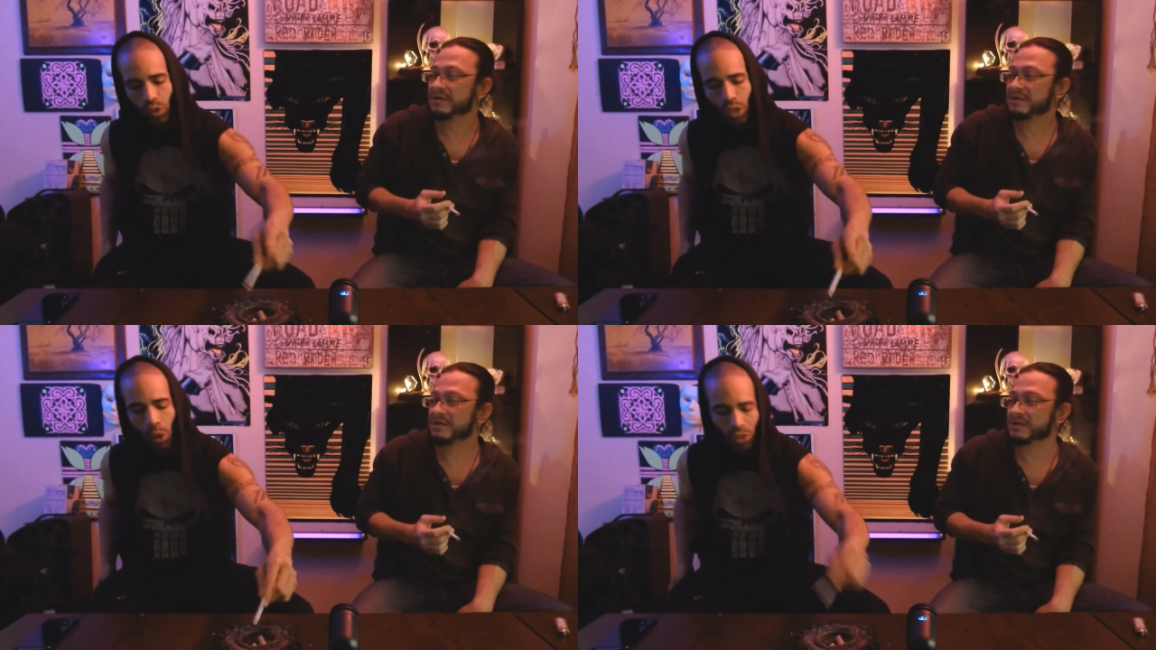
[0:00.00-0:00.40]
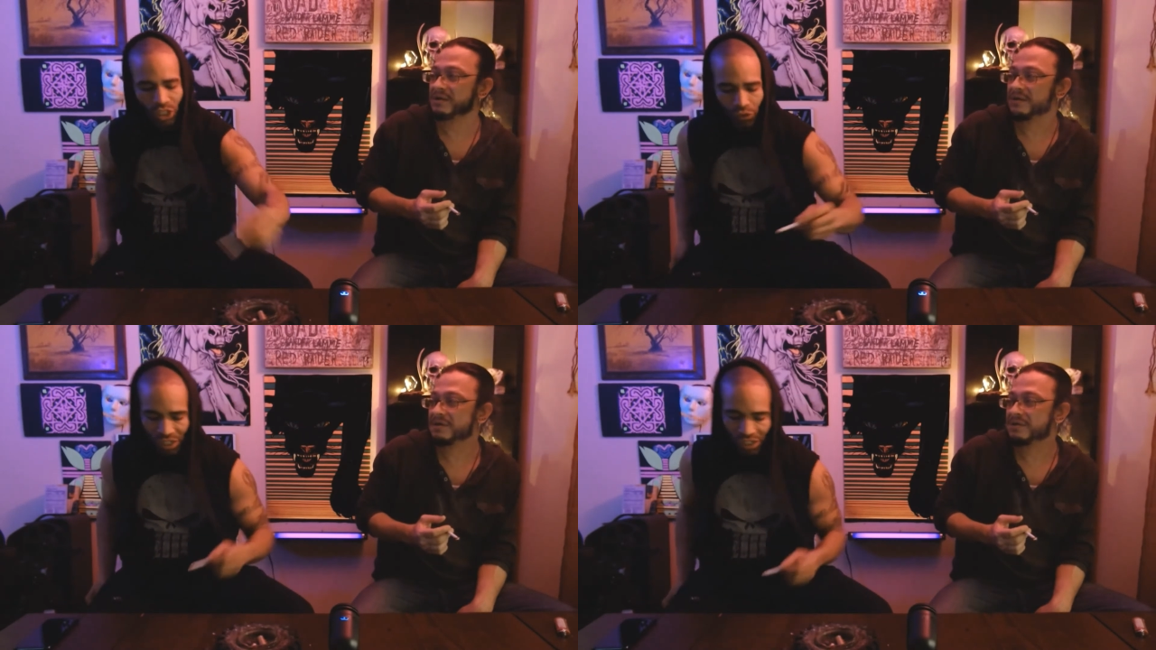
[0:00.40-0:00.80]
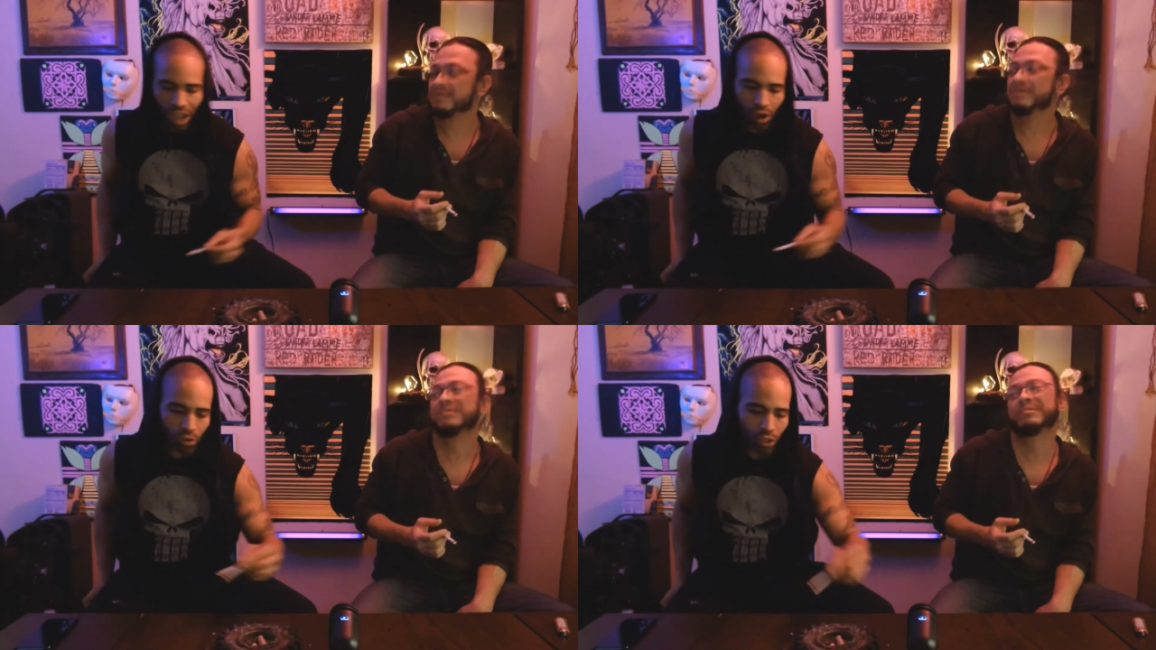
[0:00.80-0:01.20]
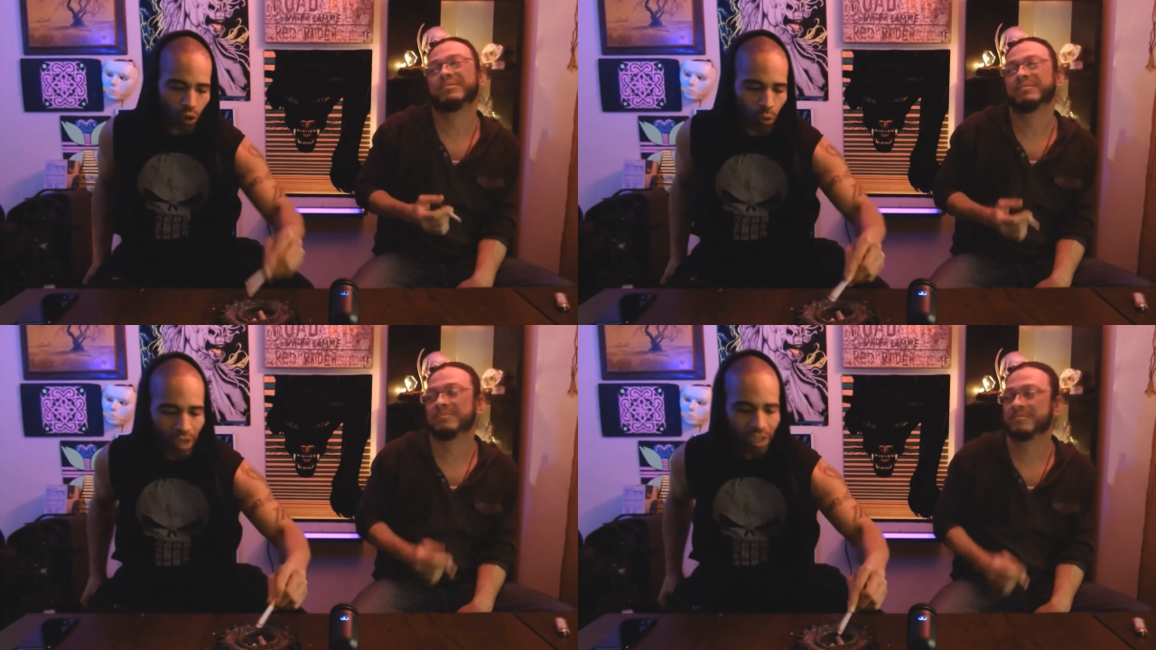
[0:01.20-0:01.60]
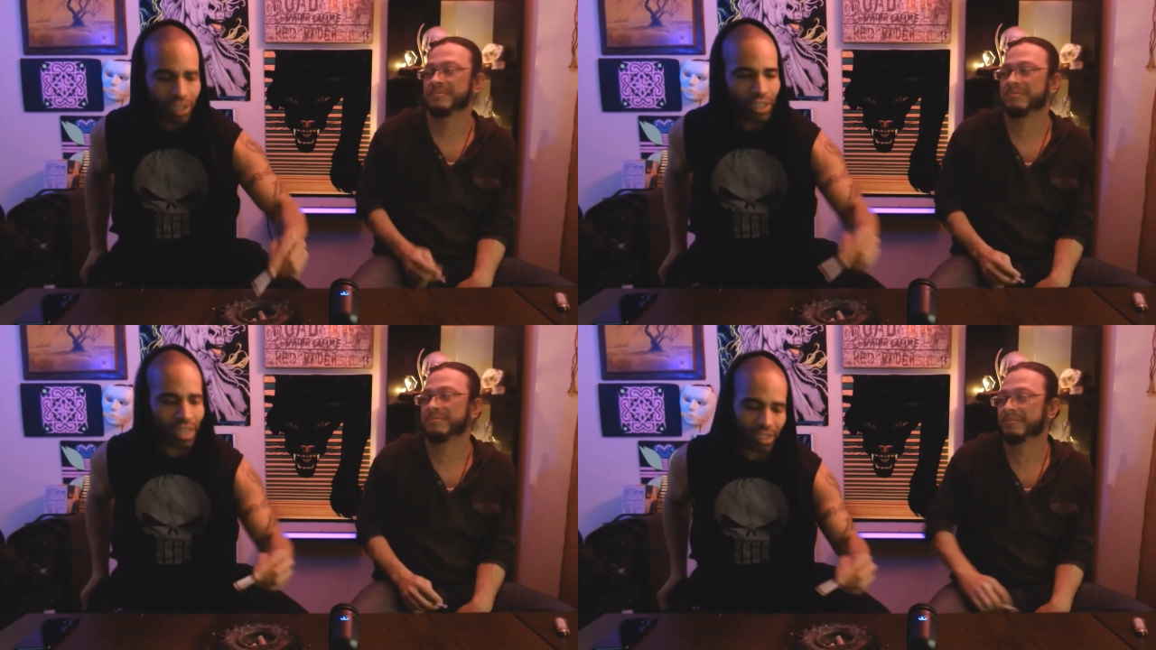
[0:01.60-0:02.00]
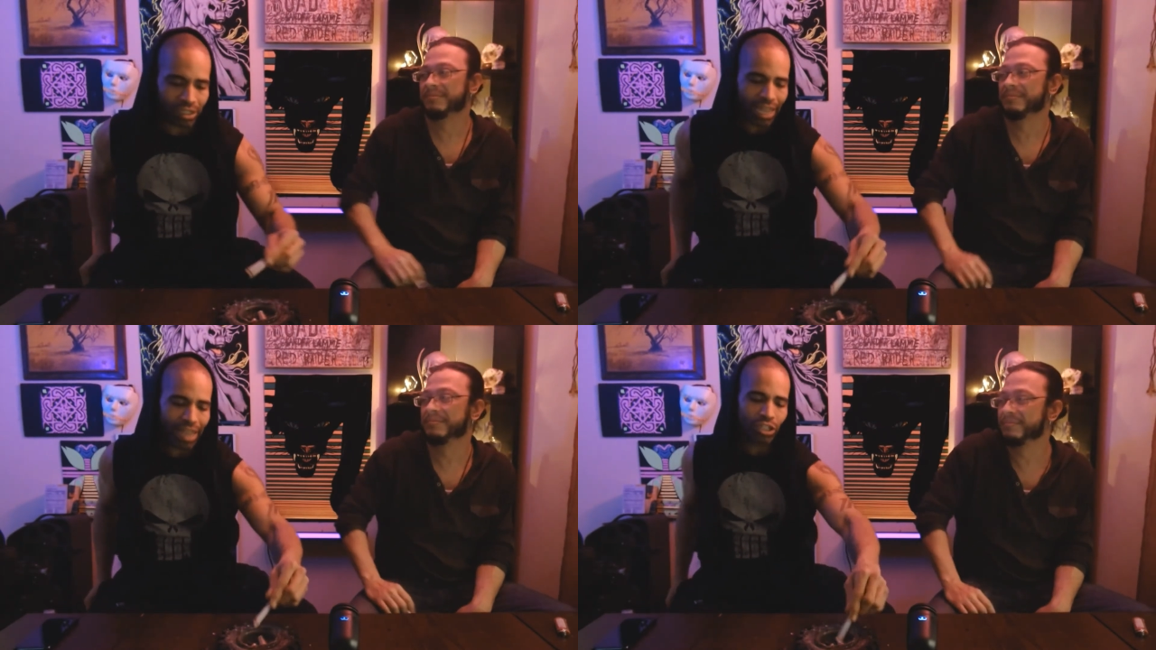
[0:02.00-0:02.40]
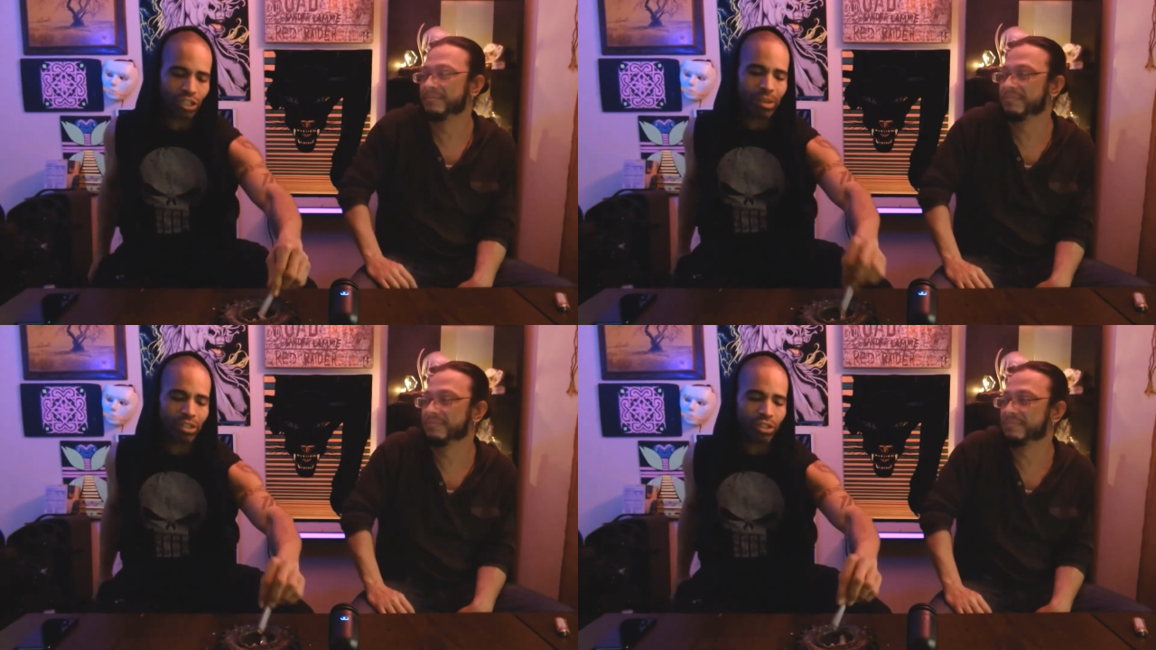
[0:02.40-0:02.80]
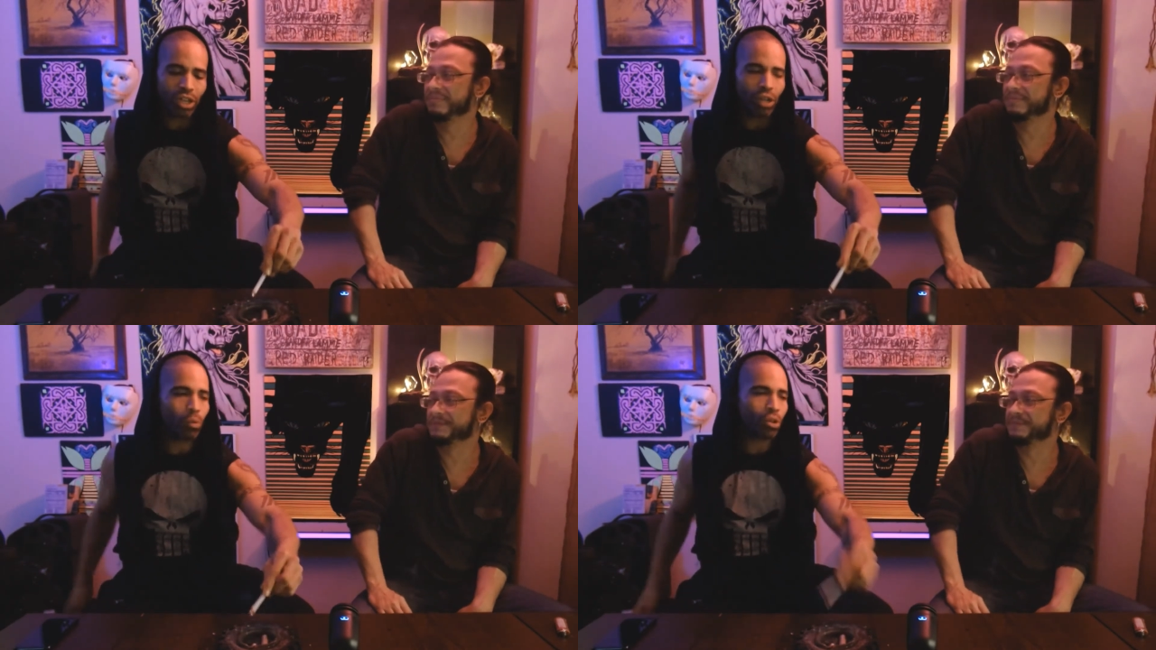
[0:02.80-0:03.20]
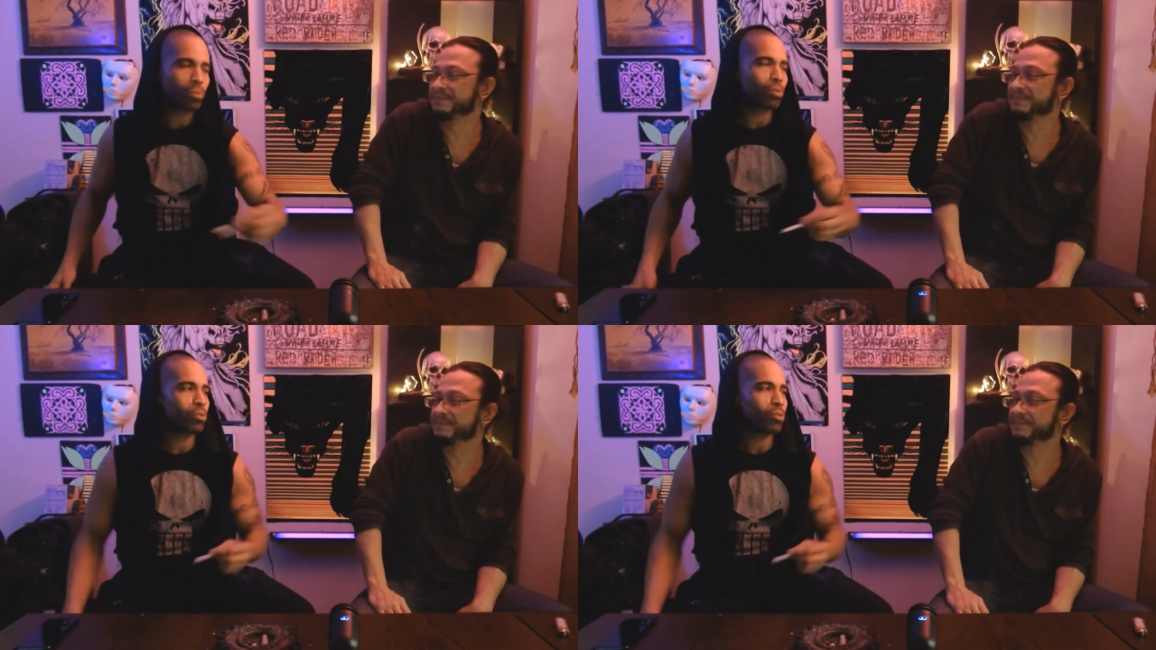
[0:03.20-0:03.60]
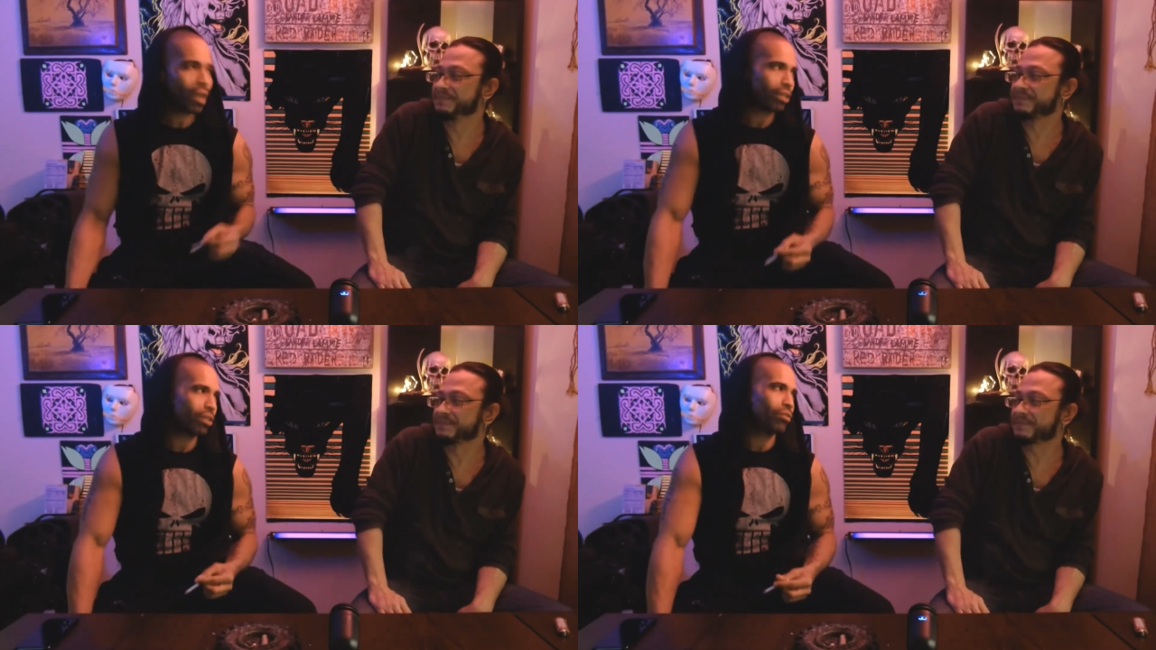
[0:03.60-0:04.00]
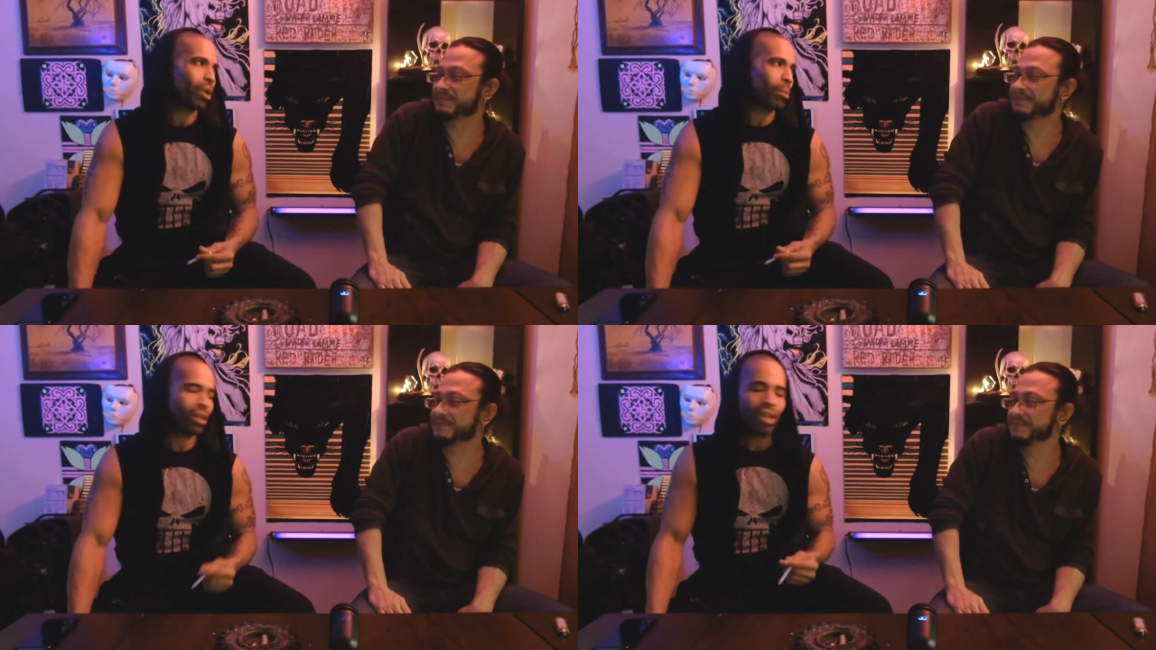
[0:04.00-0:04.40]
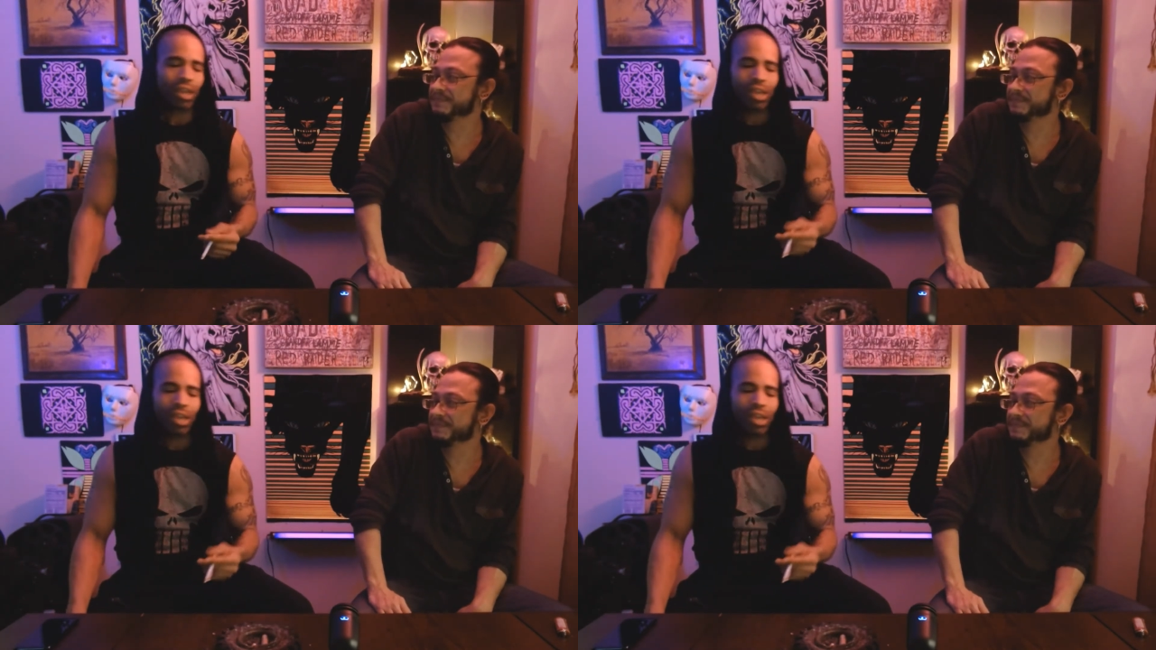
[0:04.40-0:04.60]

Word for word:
Speaker 1: when she reached out, you know, one of the things that she mentioned it, it was perspective. You know what I mean?